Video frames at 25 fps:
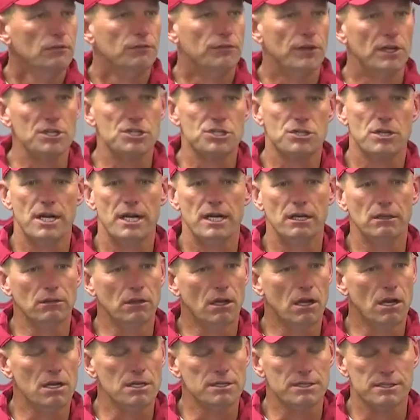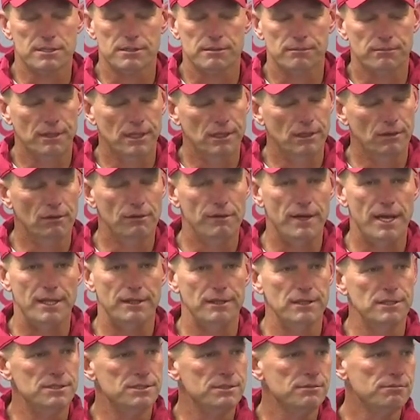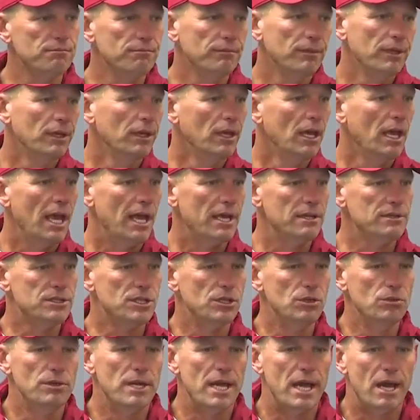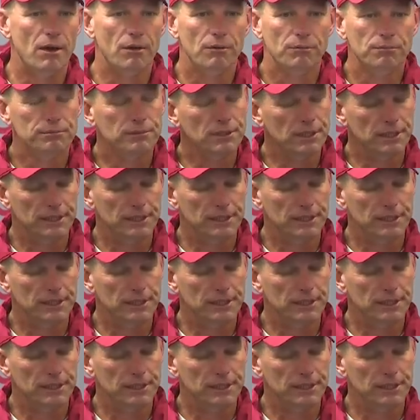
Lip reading: frustrating loss. You know, we've had these, had two now.